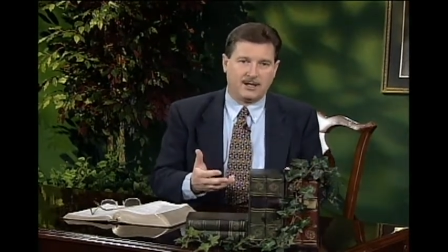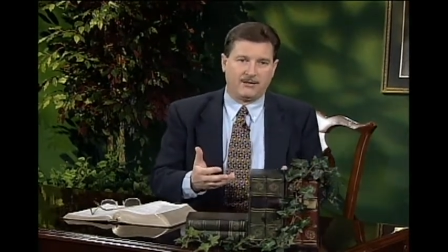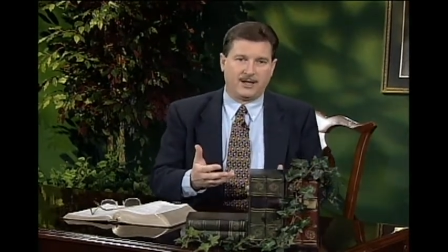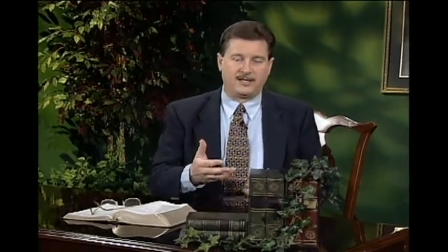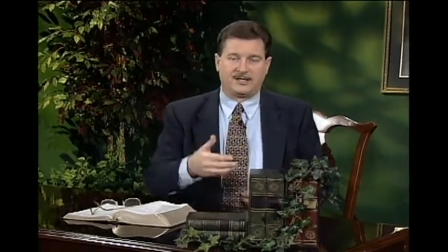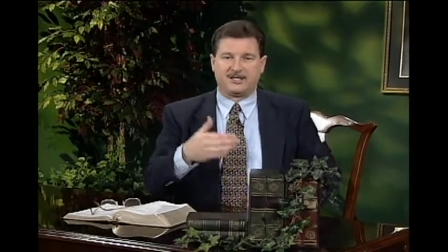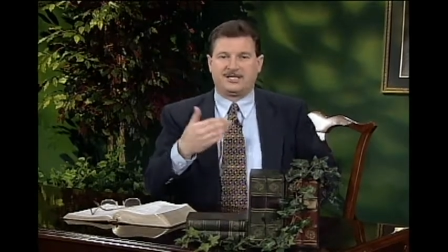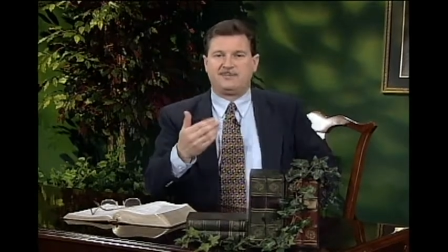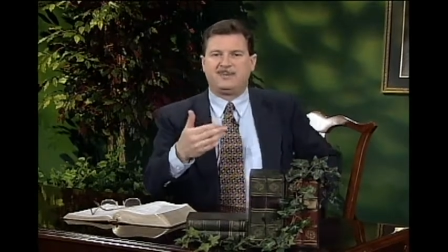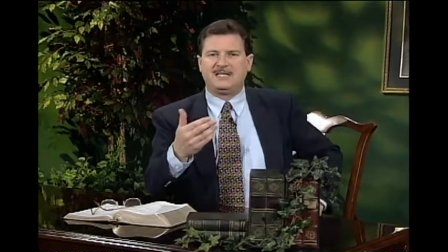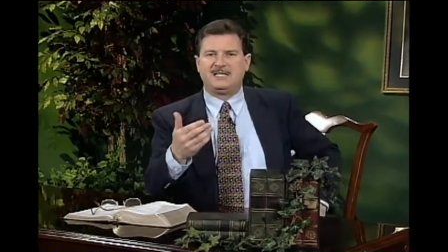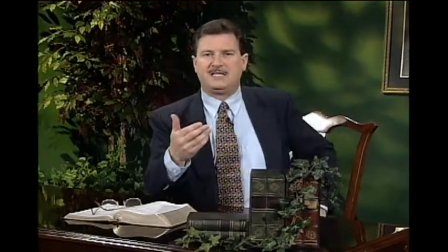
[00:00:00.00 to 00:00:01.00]
That's a
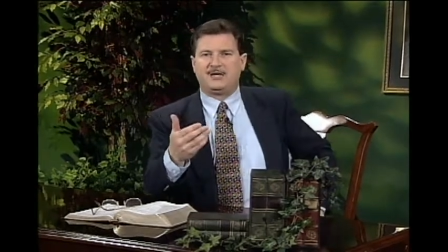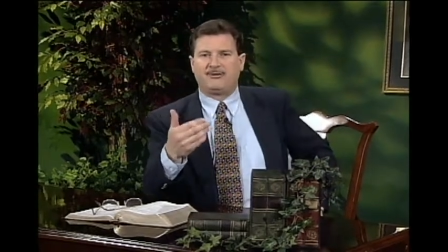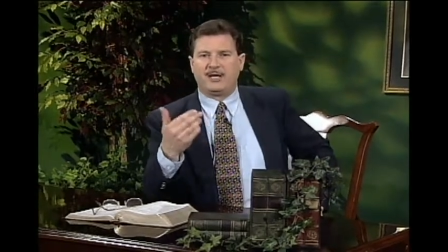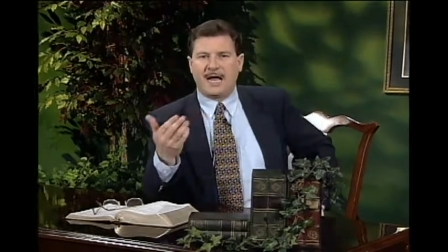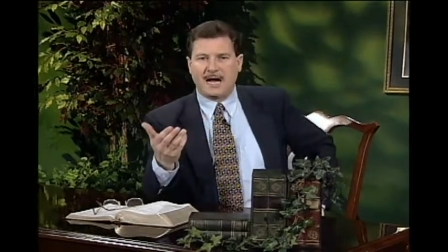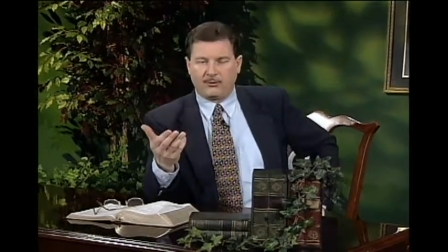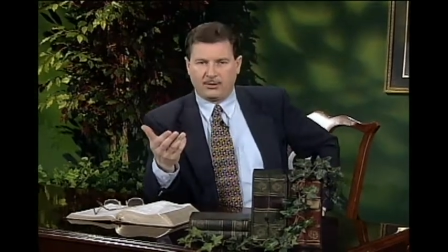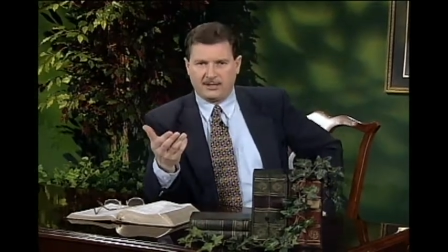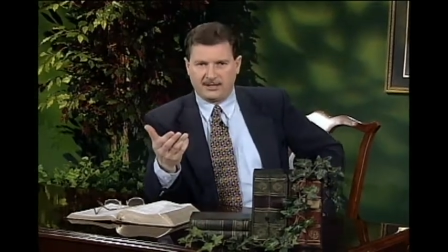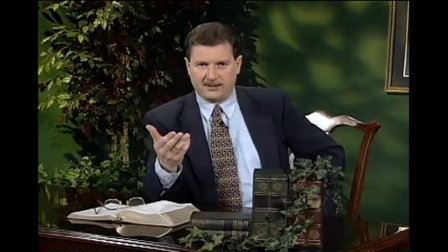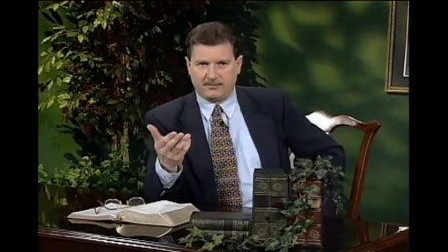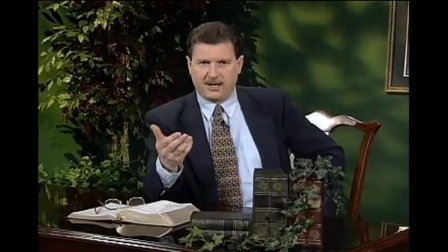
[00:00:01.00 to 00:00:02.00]
species of
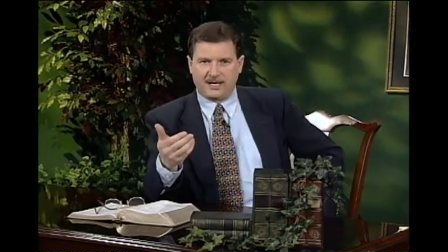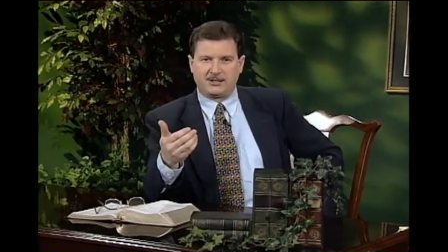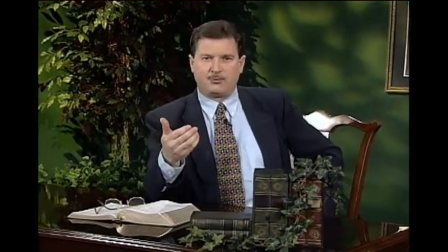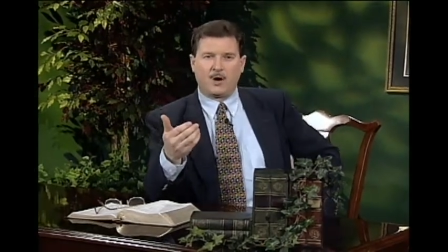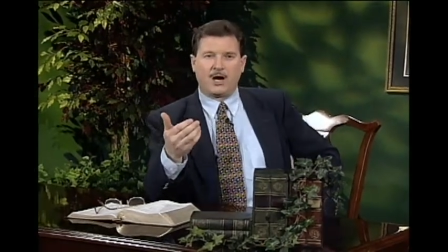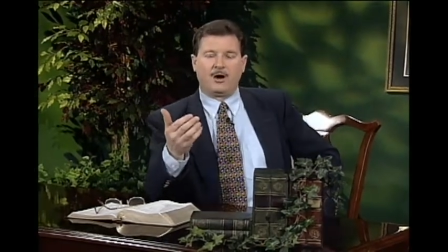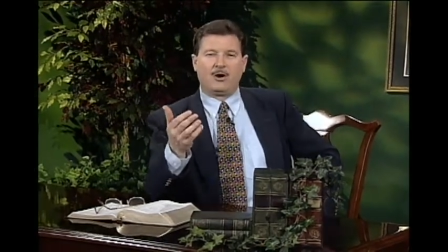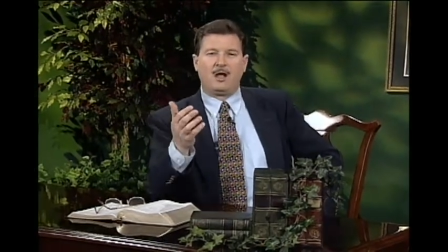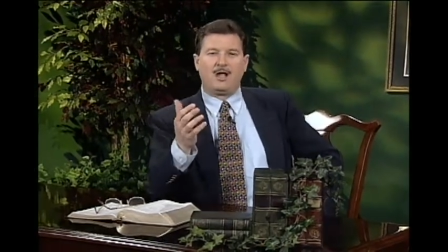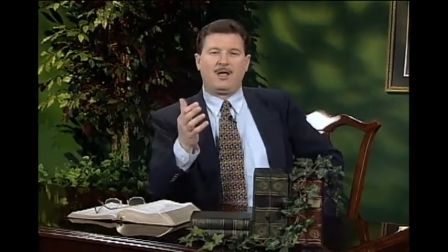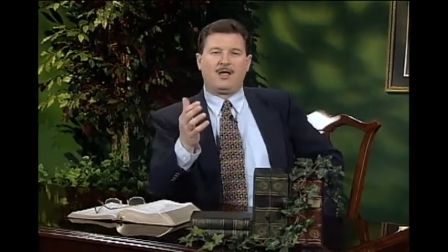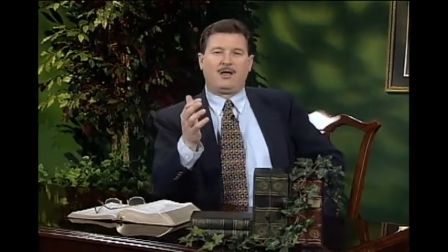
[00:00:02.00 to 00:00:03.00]
anachronism. That's where
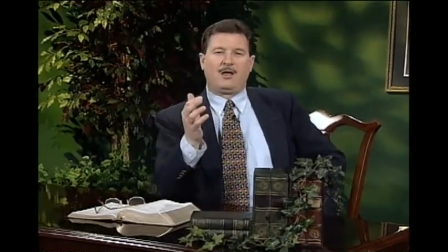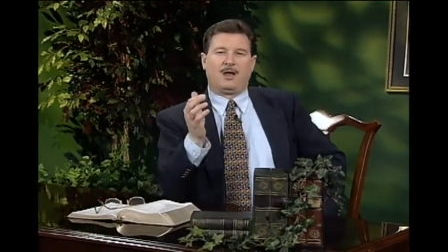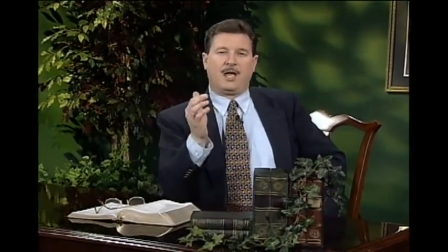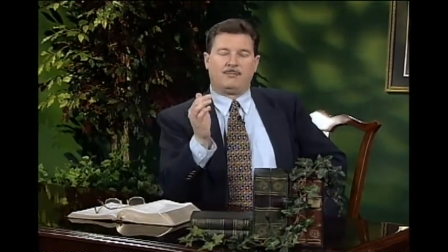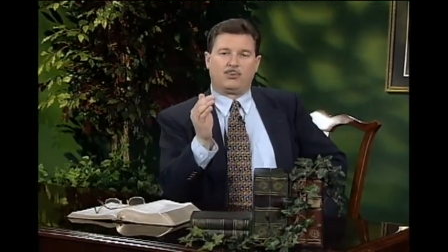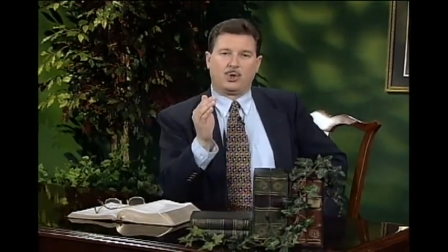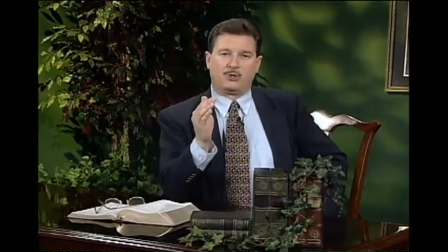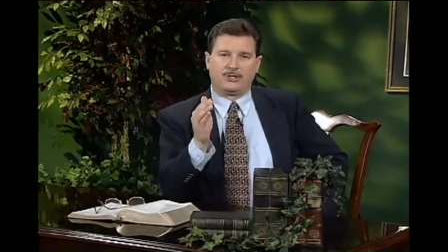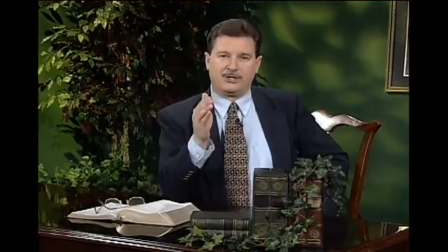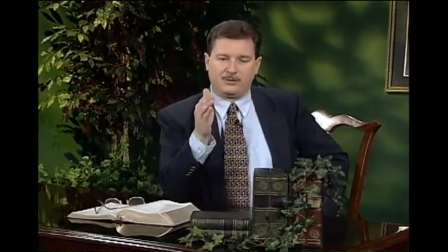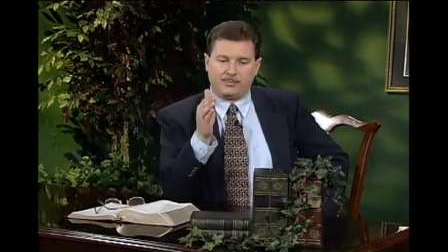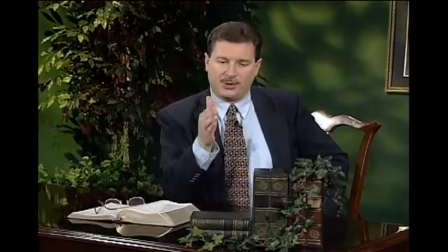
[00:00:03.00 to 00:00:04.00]
a
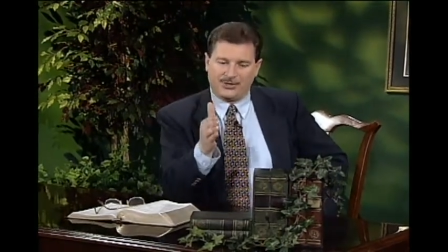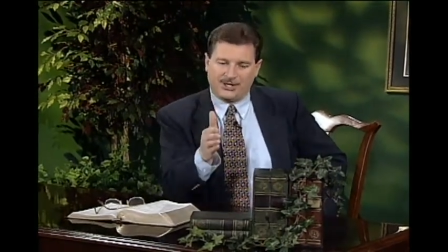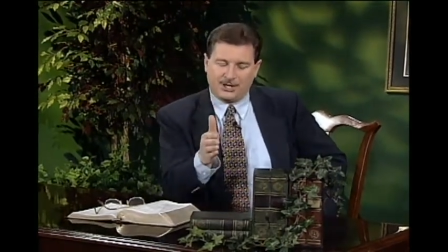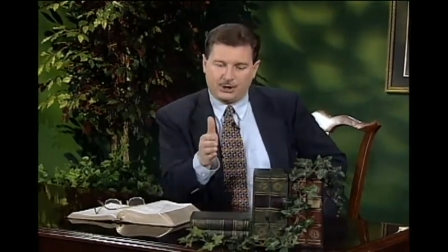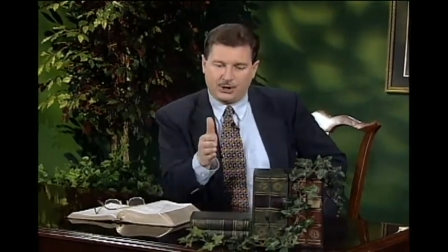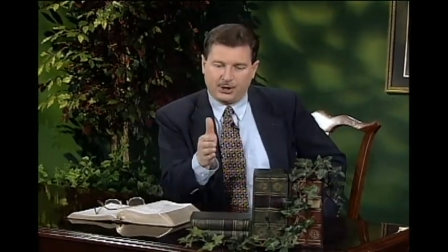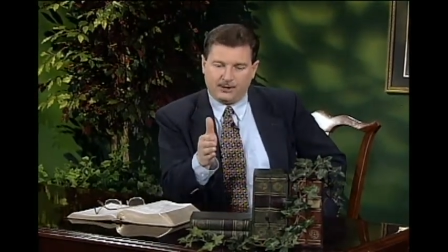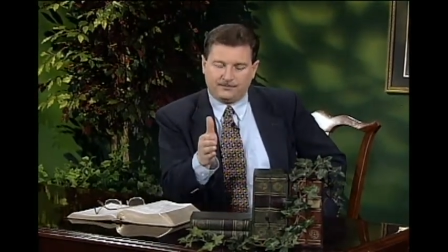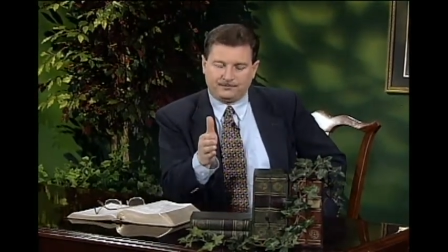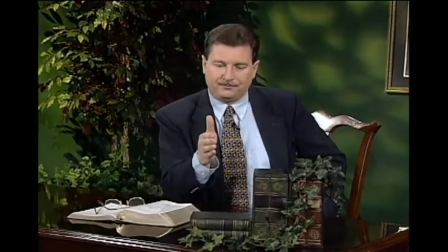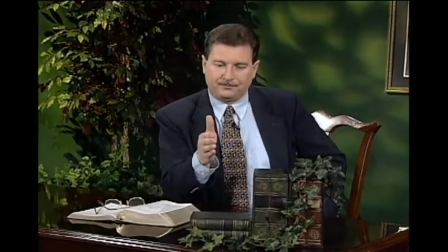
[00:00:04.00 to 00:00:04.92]
person's position